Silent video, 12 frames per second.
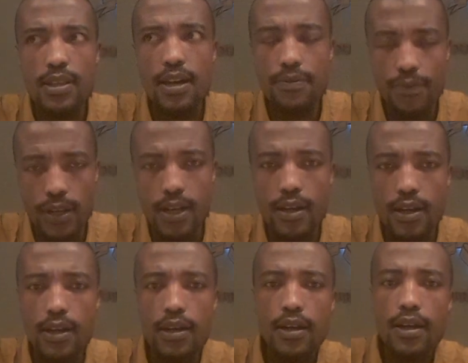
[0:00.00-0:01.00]
Africa,
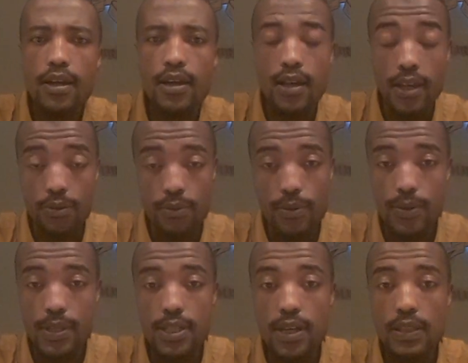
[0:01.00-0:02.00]
and we were
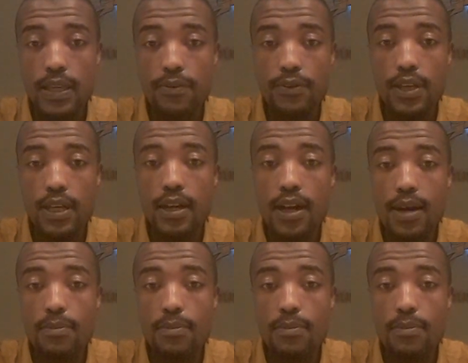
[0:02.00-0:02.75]
South Africa.